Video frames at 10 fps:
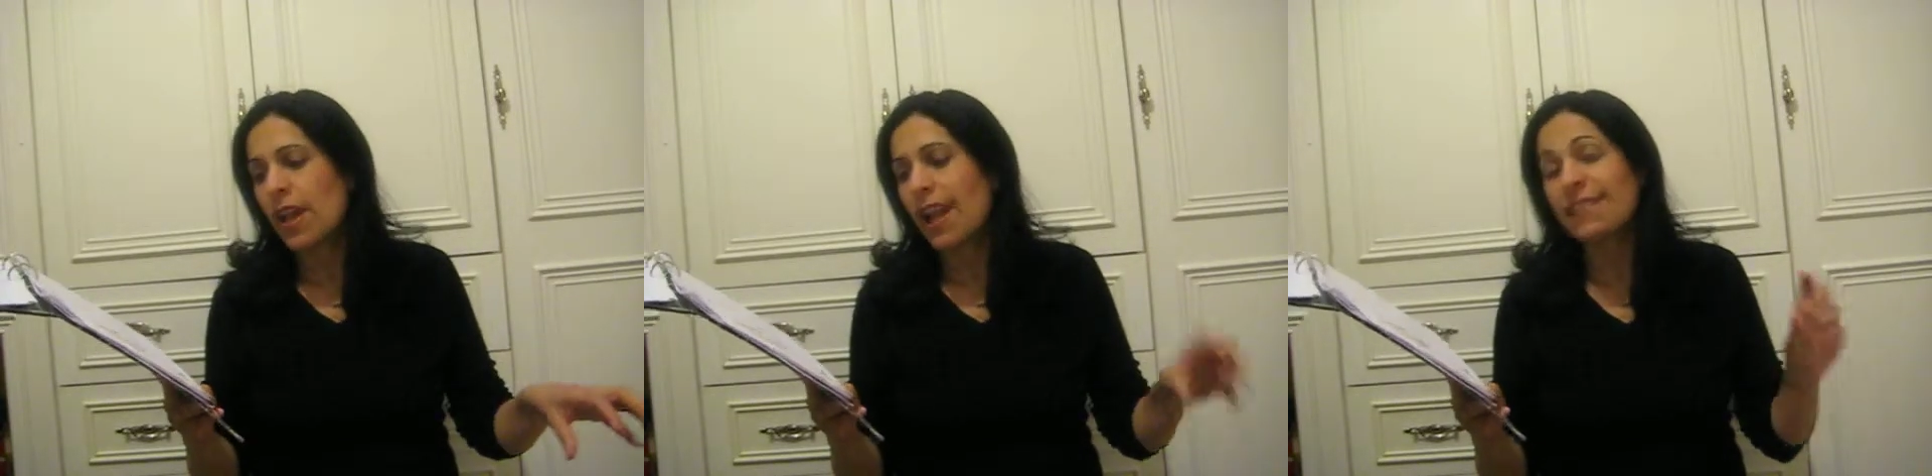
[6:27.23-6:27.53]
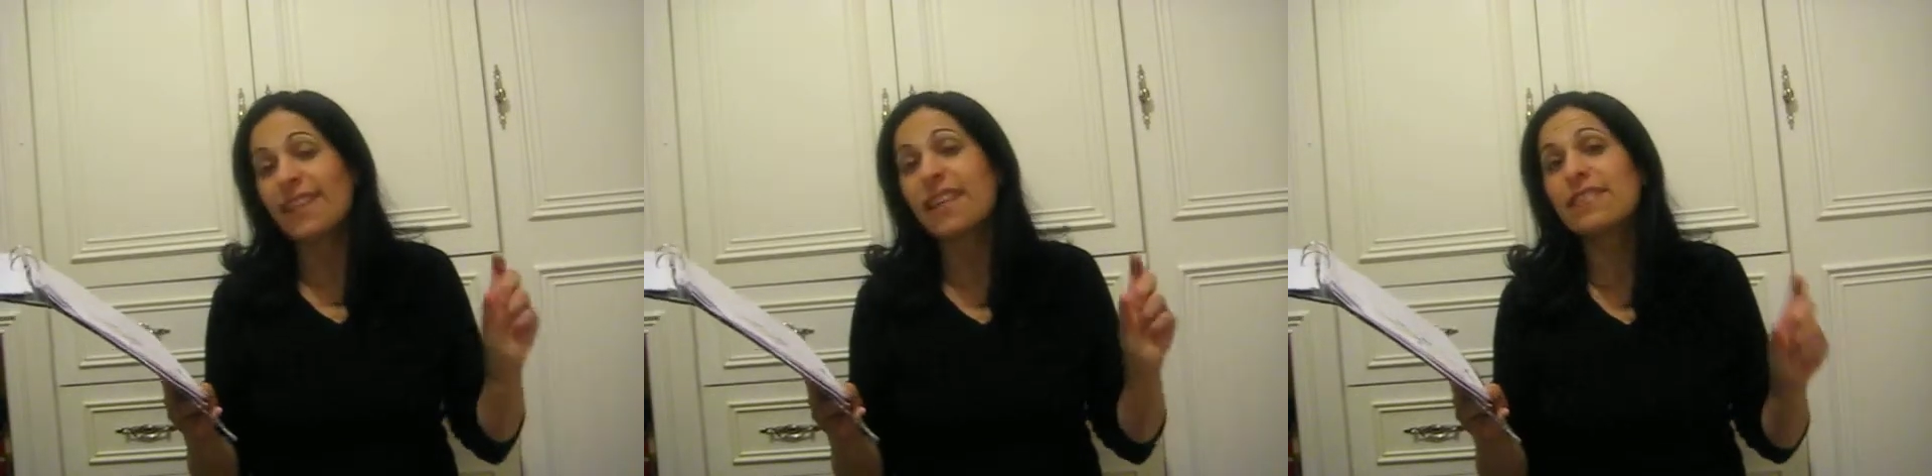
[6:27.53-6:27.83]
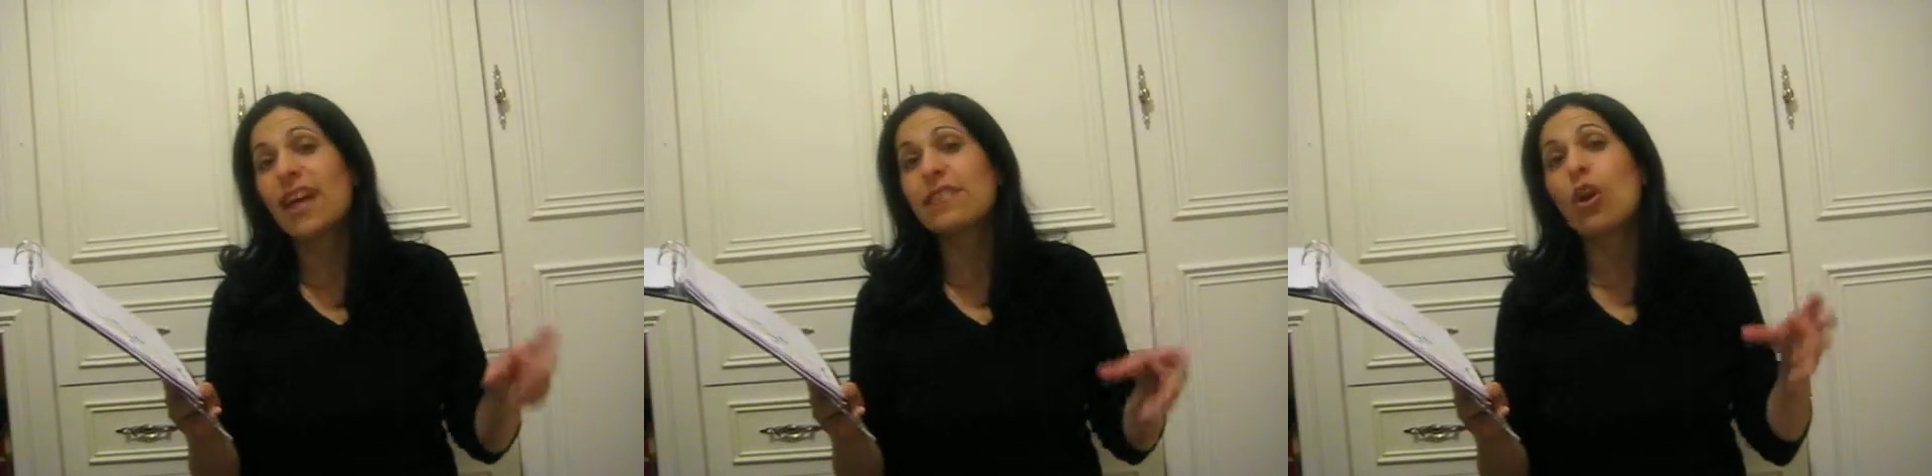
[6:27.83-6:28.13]
and
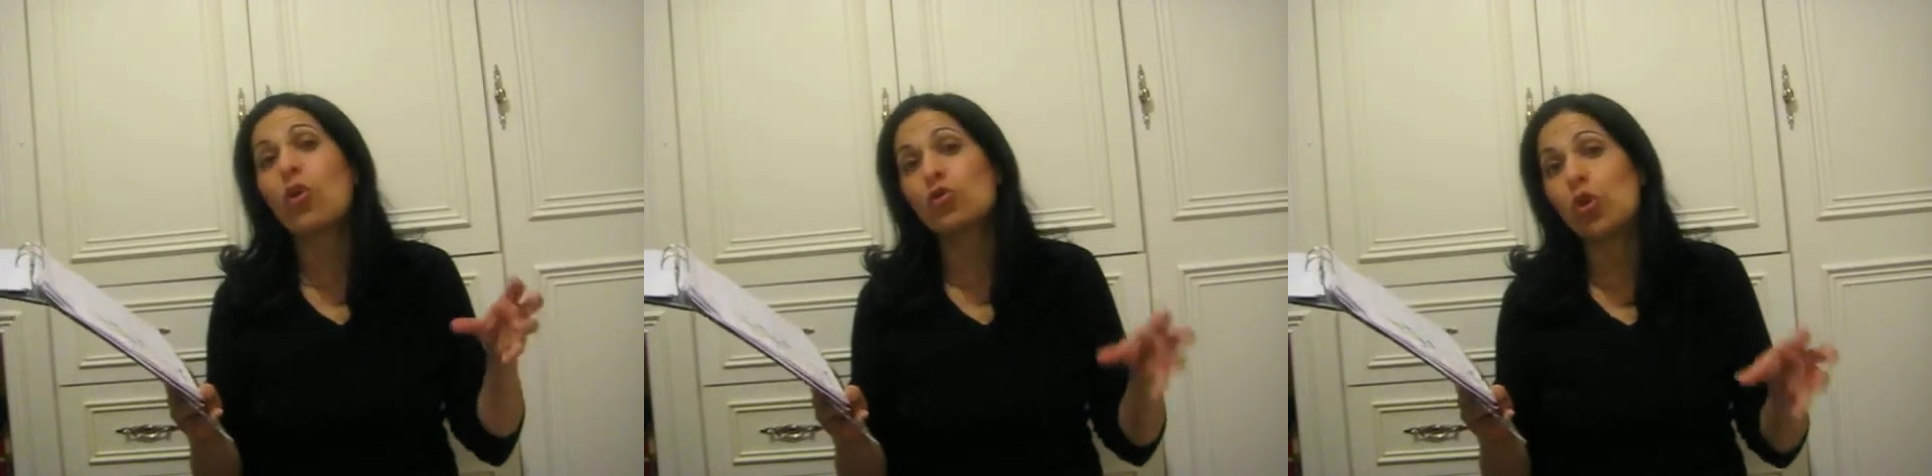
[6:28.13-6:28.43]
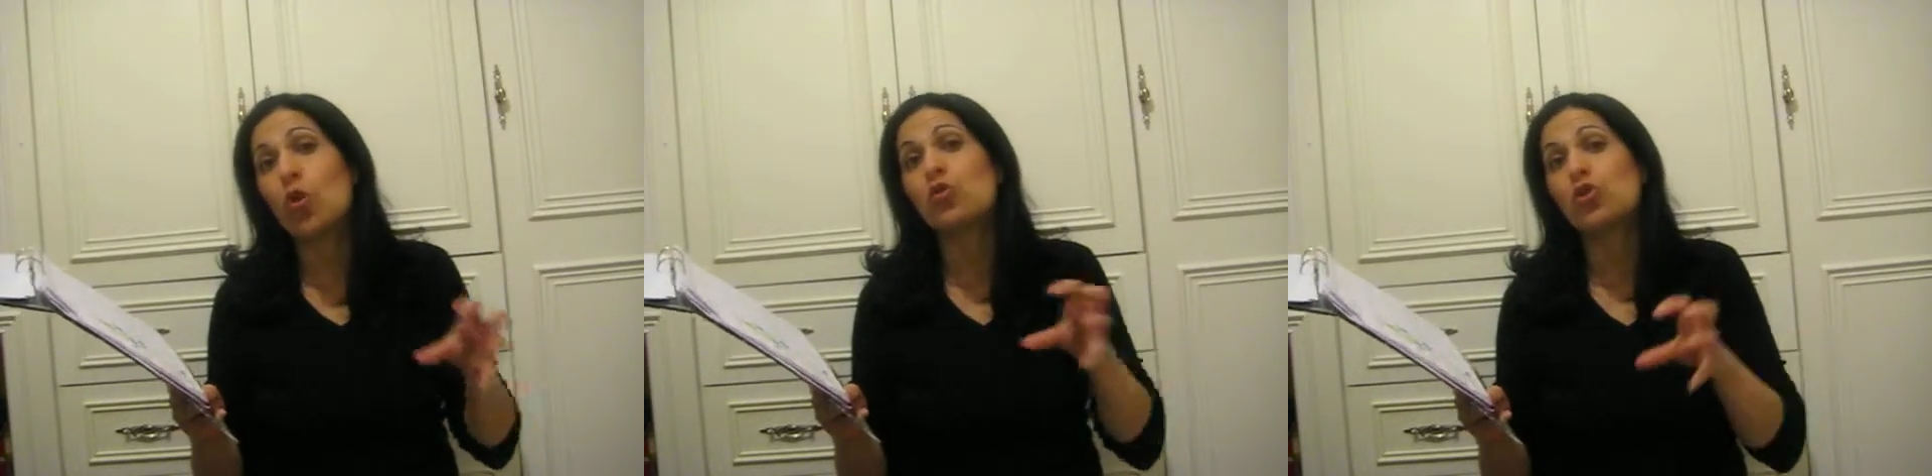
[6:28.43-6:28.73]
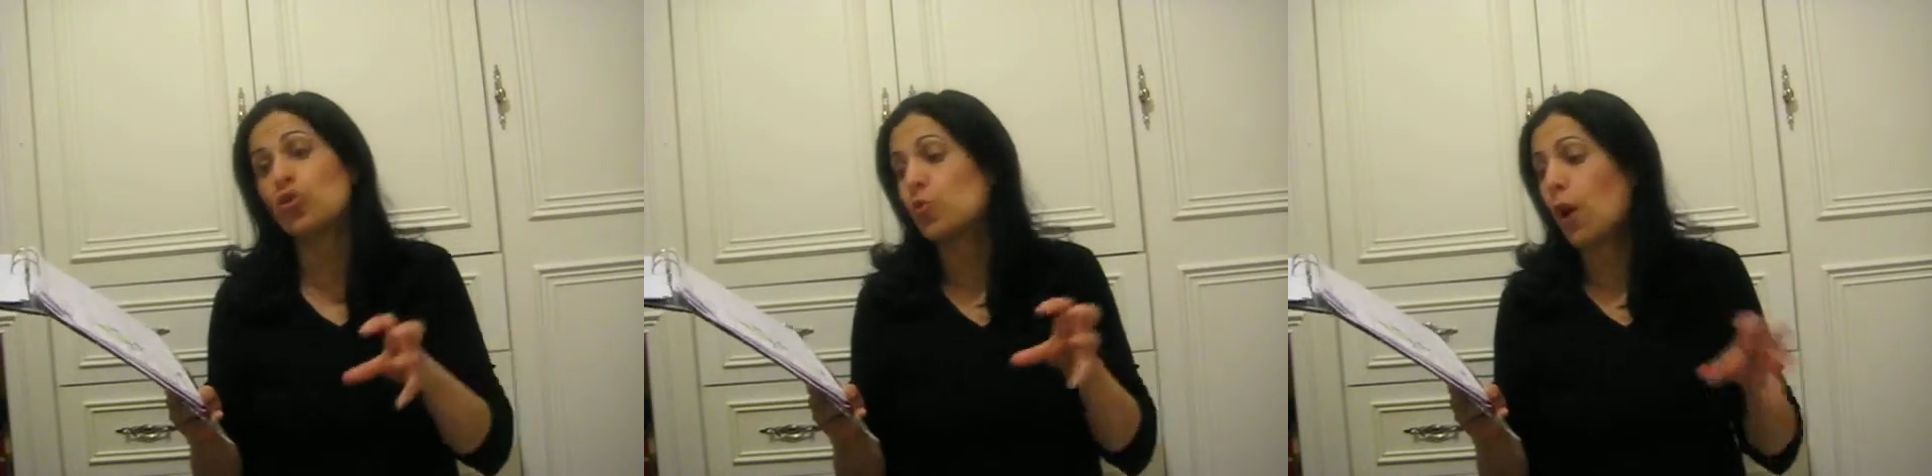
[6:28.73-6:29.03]
take data on those
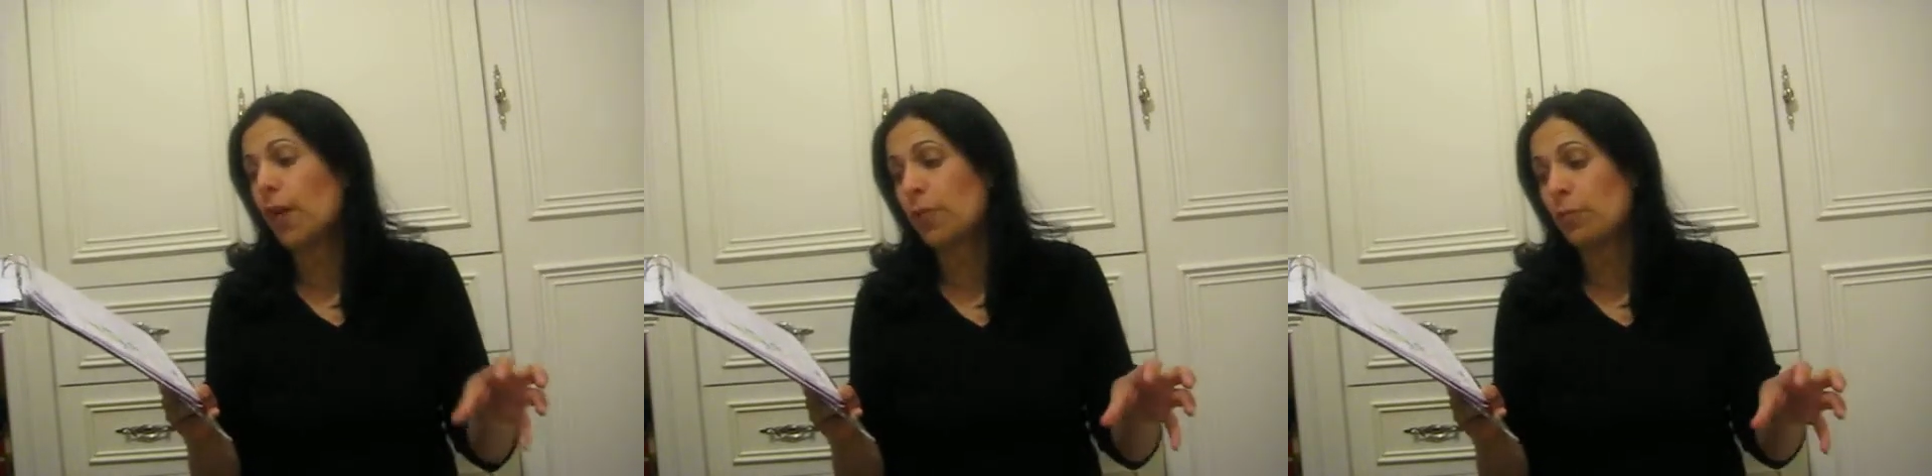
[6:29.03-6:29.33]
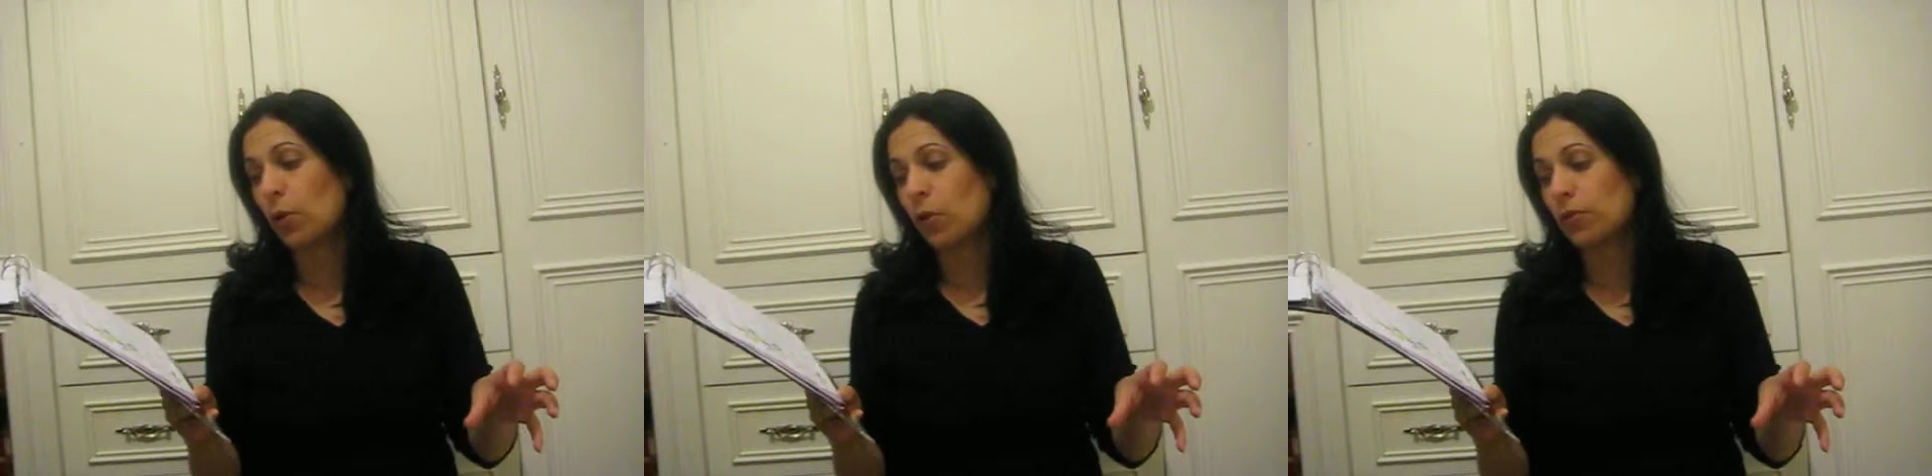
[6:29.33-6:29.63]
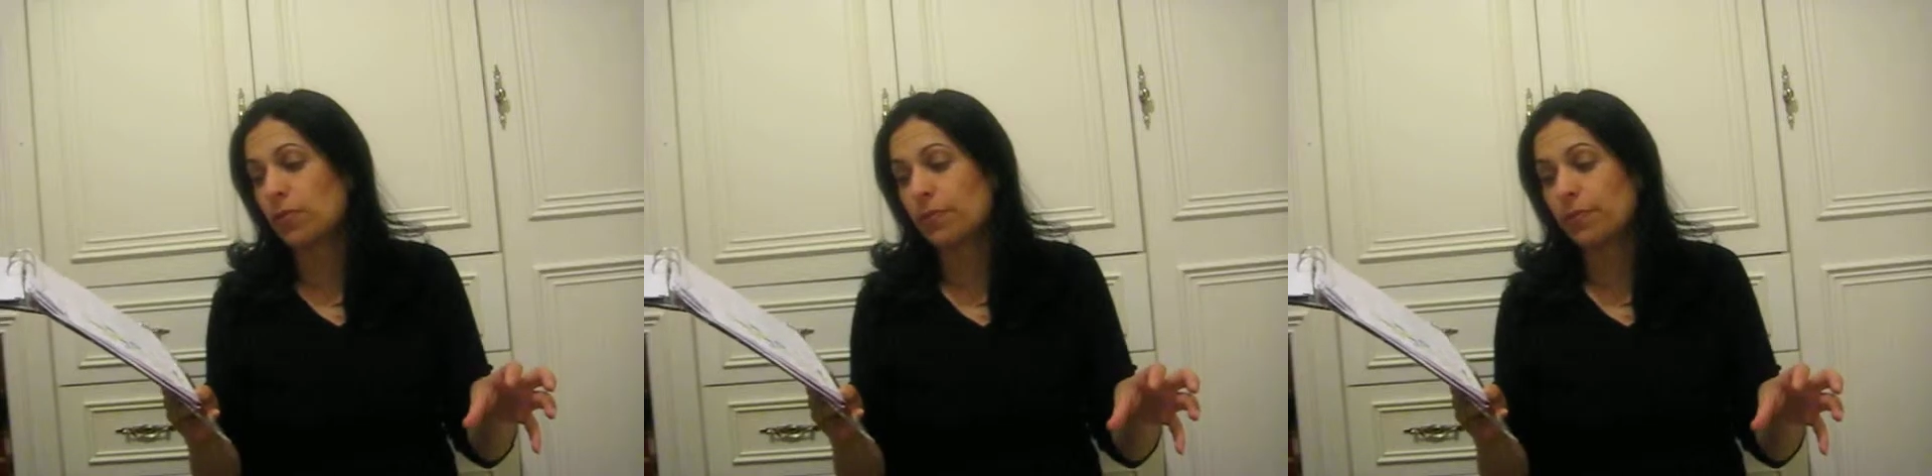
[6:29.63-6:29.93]
2 other
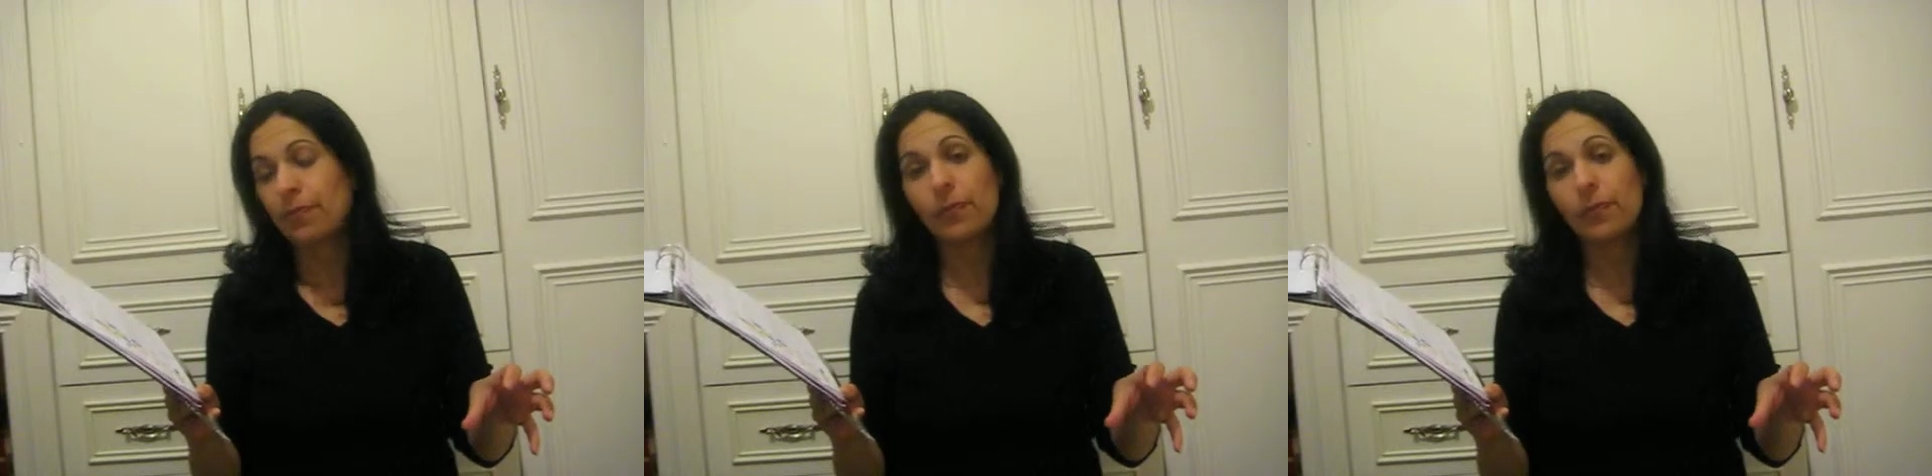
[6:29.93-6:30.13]
blocks.